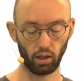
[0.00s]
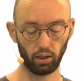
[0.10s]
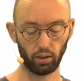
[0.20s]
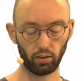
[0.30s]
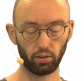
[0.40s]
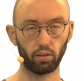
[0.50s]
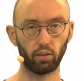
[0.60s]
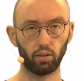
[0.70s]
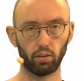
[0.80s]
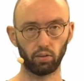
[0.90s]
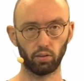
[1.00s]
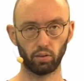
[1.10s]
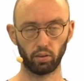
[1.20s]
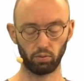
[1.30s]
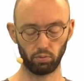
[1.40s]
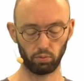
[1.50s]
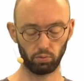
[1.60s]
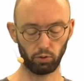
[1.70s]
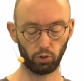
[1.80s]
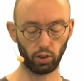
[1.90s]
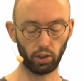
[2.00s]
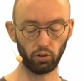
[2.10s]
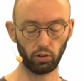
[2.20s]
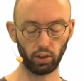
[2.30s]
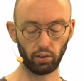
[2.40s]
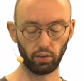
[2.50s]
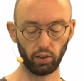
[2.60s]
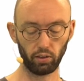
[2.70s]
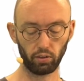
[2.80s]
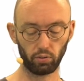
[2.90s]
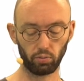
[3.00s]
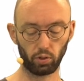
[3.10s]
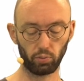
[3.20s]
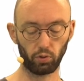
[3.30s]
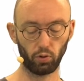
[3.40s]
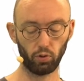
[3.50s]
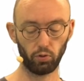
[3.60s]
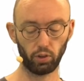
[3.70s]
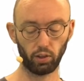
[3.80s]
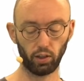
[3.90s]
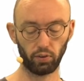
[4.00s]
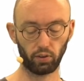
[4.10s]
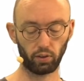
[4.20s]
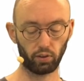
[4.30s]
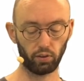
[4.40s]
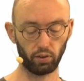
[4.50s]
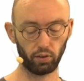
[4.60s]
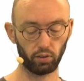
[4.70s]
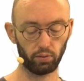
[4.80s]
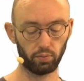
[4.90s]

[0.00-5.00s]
And for each data set, we observe a test statistic.